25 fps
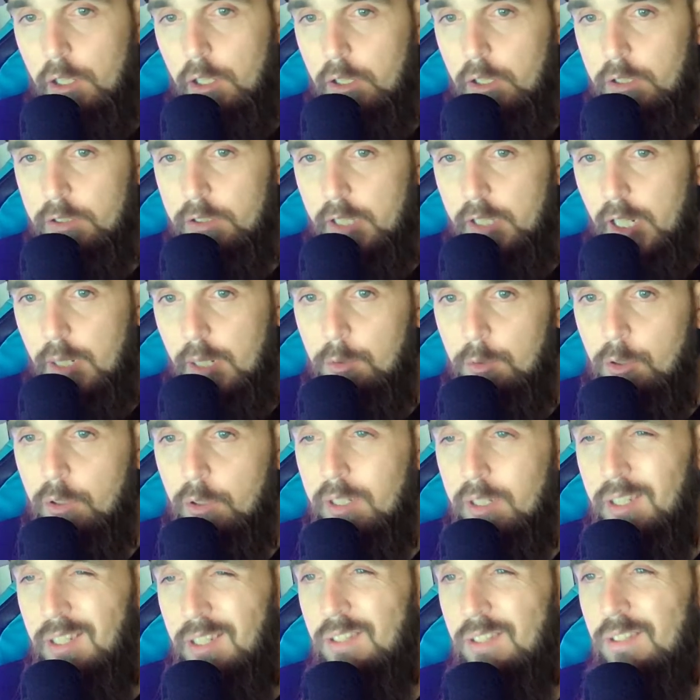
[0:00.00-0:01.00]
Curtis
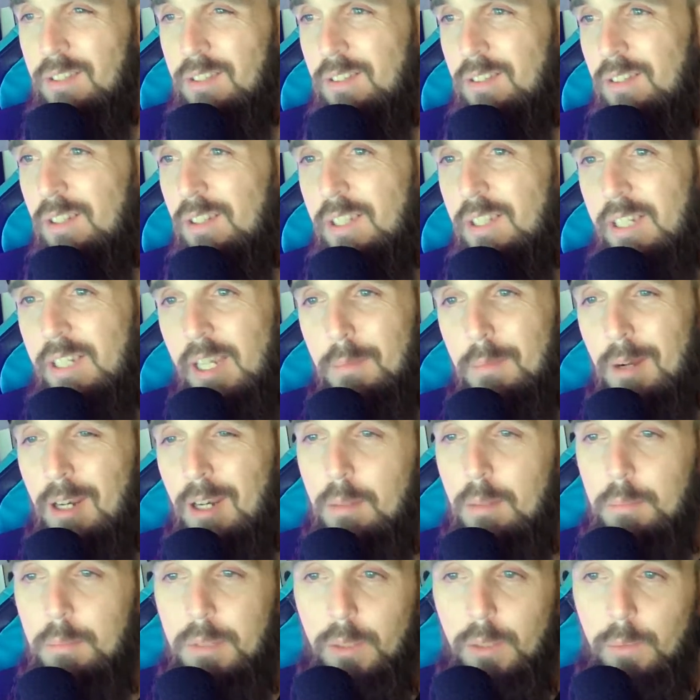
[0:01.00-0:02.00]
Samuel he came on
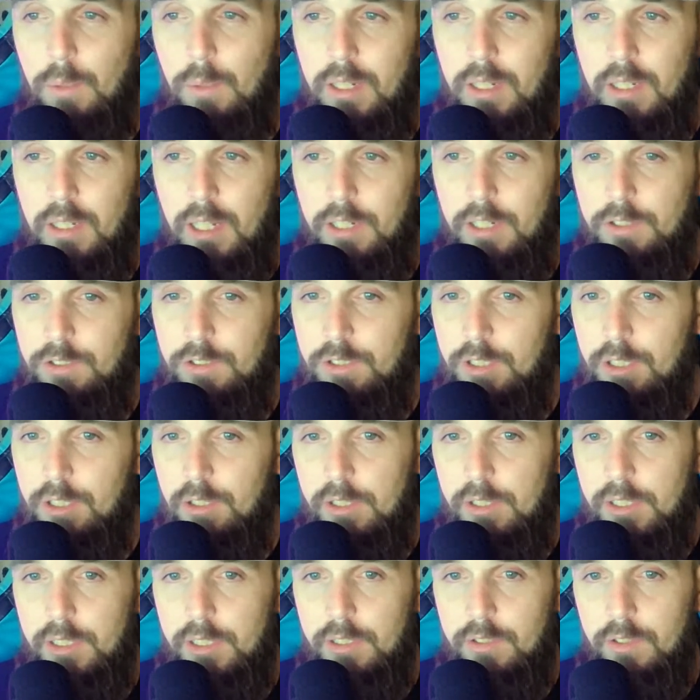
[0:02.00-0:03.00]
in a big way last
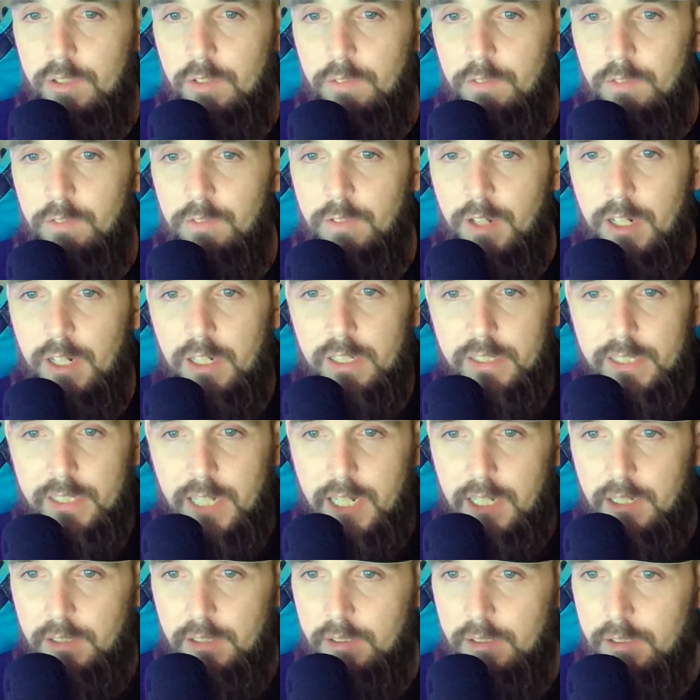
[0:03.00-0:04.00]
year. He is a very
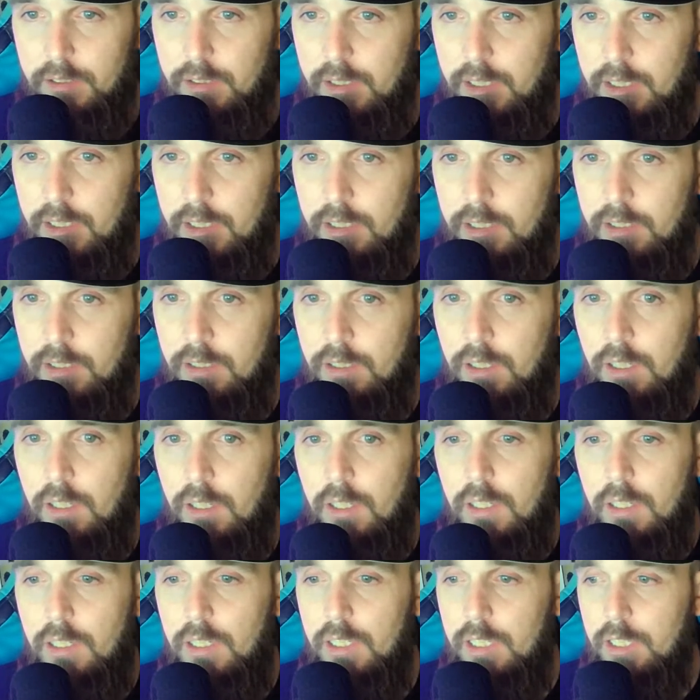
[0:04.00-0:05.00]
talented kid.
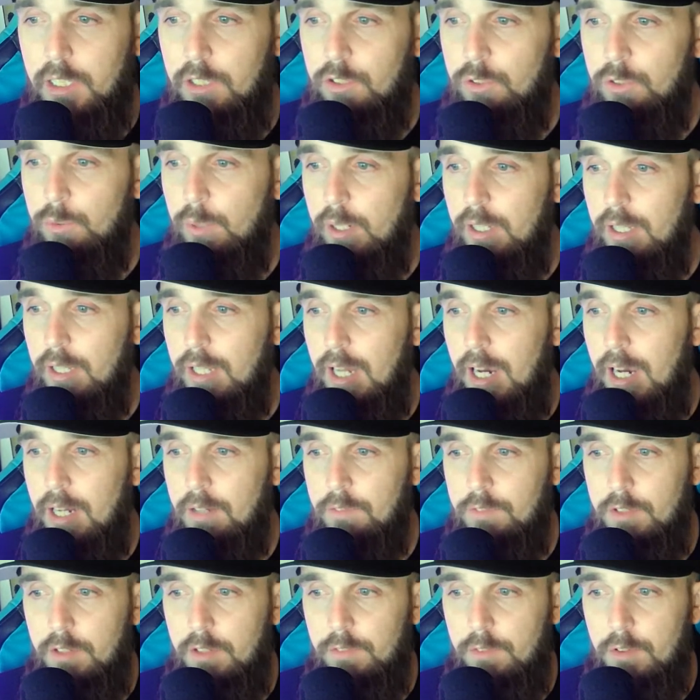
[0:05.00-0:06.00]
He can do a lot
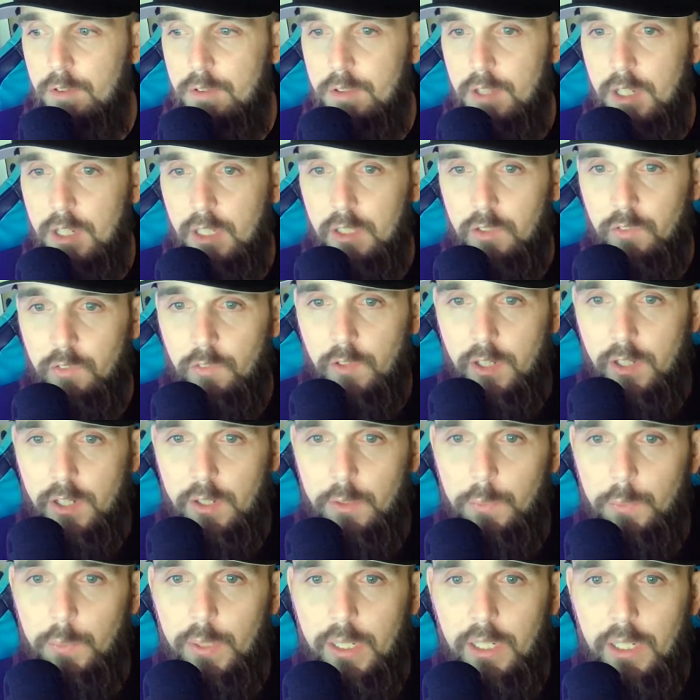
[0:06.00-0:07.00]
of different things
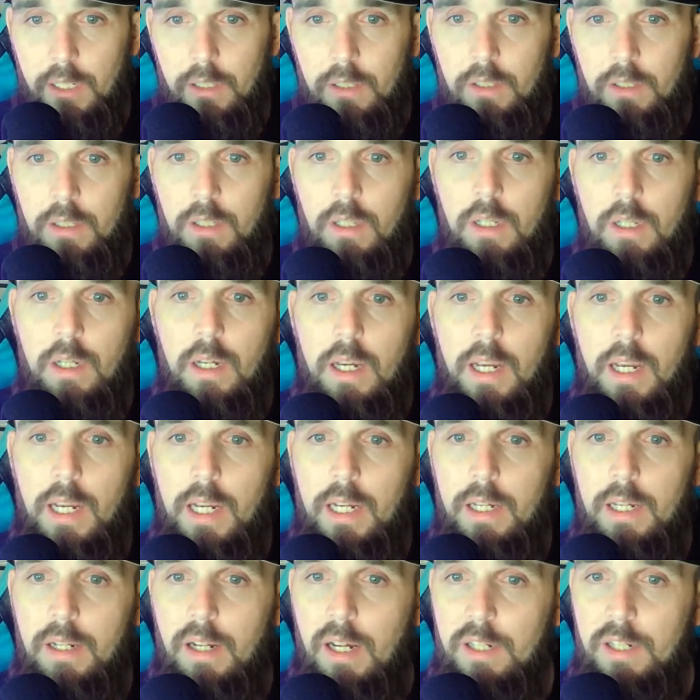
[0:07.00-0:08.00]
very well,
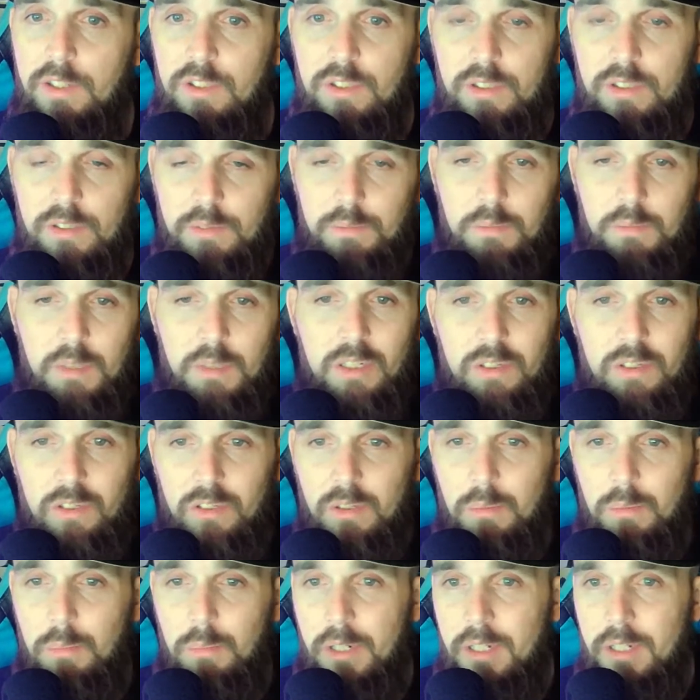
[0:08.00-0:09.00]
and he's
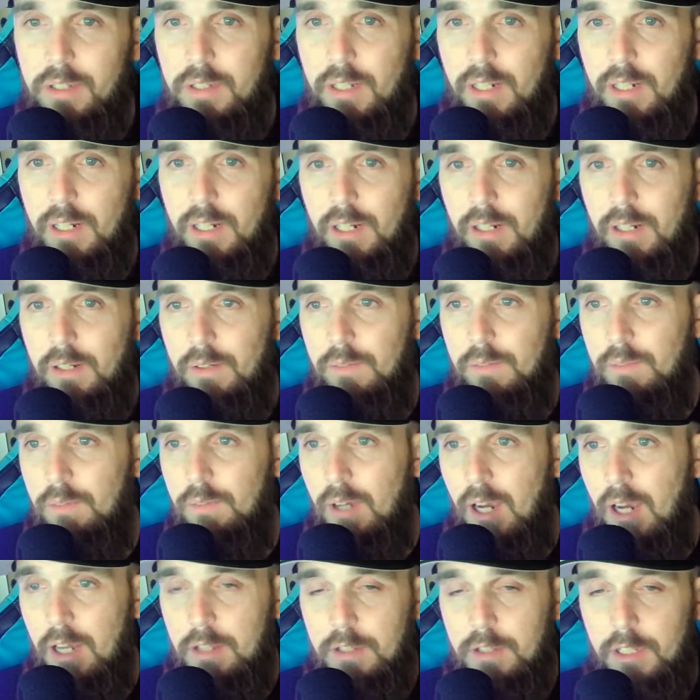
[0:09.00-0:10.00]
somebody that
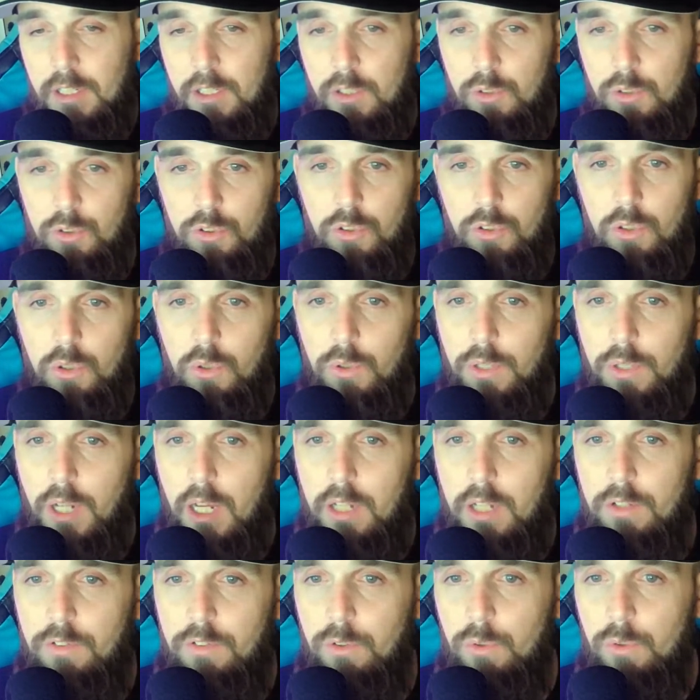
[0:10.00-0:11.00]
I think you should hold
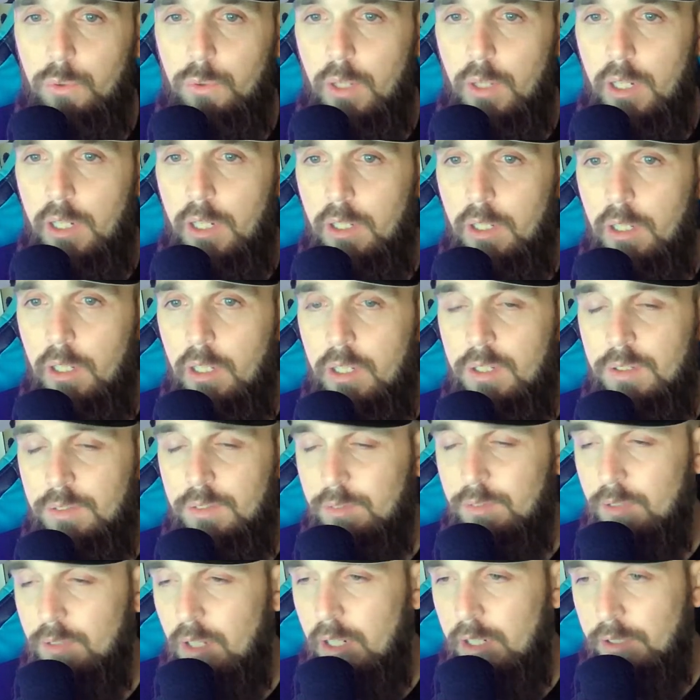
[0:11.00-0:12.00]
on to
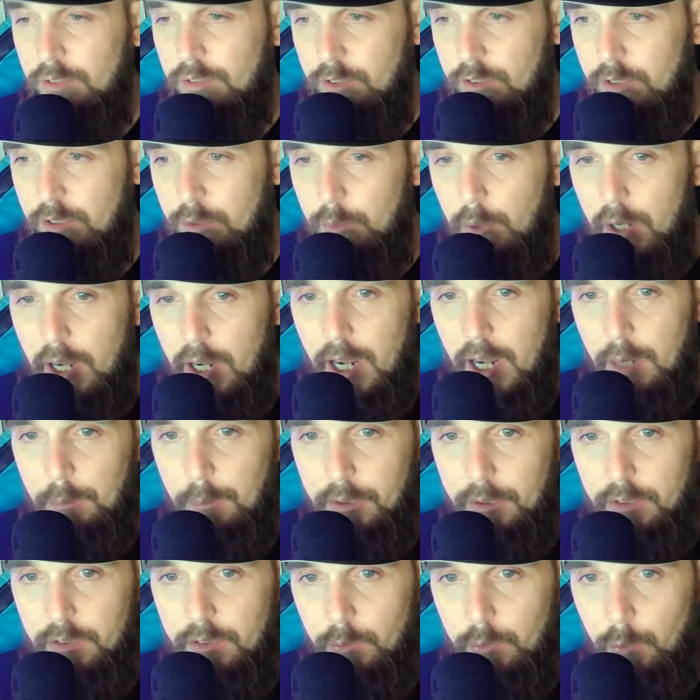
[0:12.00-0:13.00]
and see what
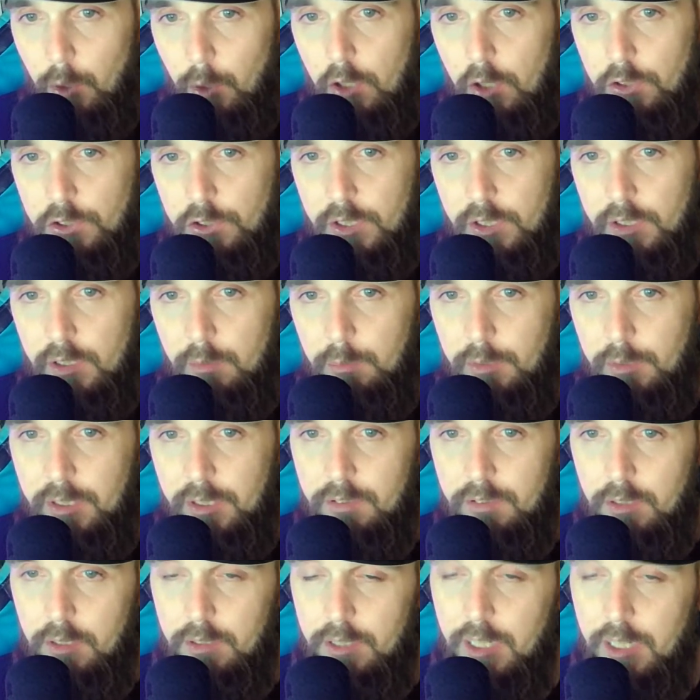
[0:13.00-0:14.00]
happens in Washington
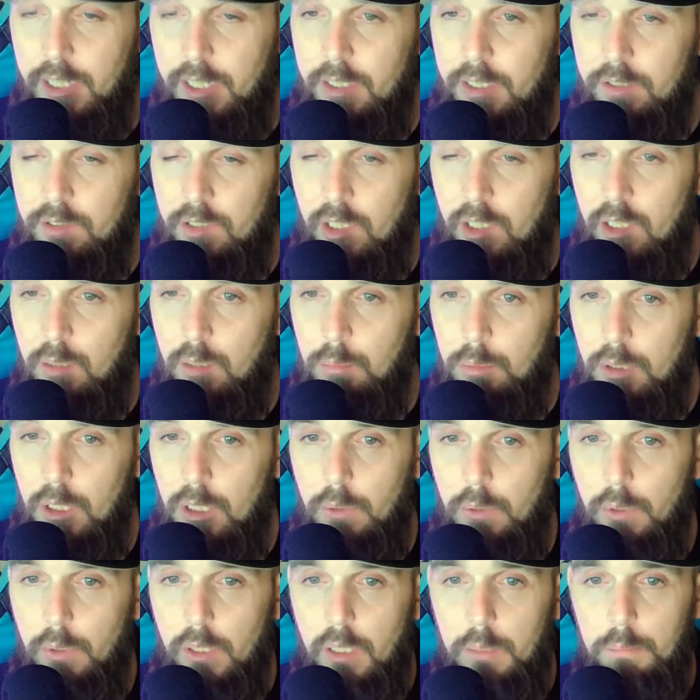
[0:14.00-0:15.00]
because I think he's going to
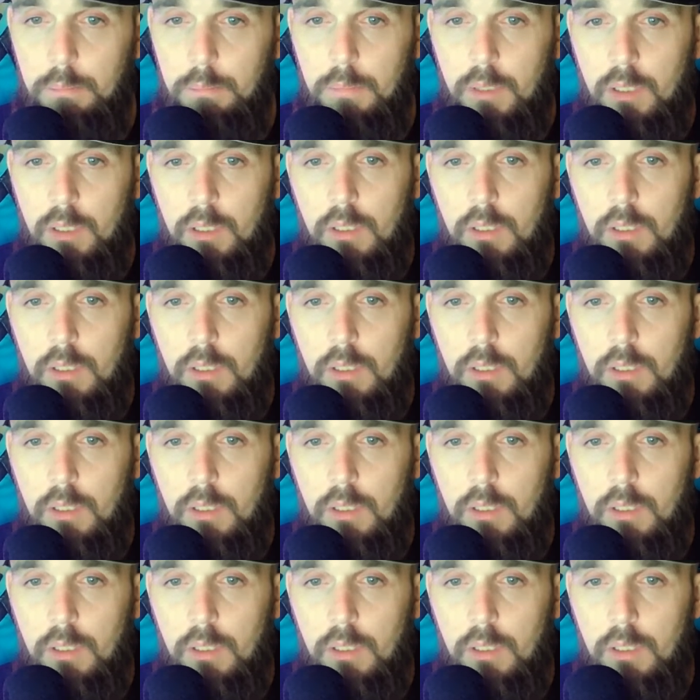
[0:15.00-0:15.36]
blow up.